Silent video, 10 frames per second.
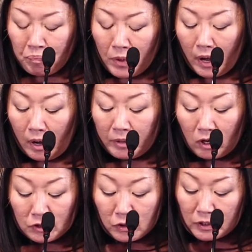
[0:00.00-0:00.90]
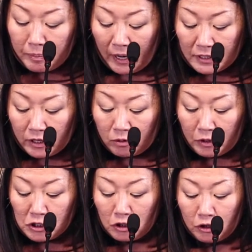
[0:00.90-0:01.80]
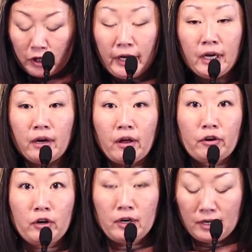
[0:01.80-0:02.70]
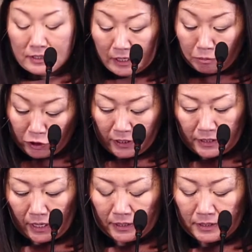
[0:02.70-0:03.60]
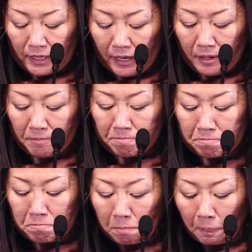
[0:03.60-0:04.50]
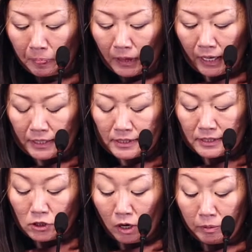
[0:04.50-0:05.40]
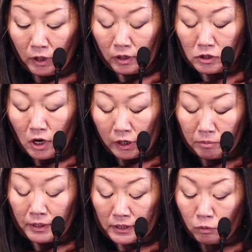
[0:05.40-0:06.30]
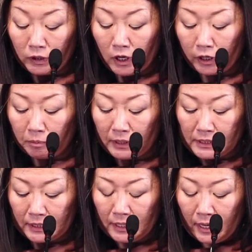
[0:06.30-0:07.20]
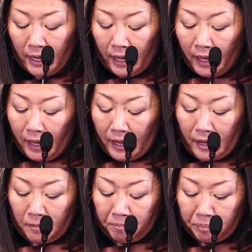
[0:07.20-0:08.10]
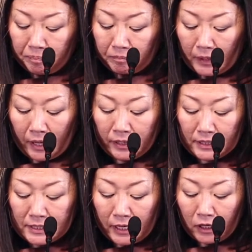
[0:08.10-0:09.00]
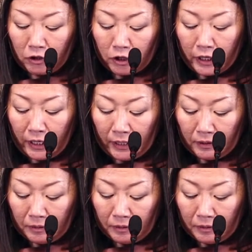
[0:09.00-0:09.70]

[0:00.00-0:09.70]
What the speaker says: It also expands and enriches learning in other subjects as is well documented. And the aesthetic learning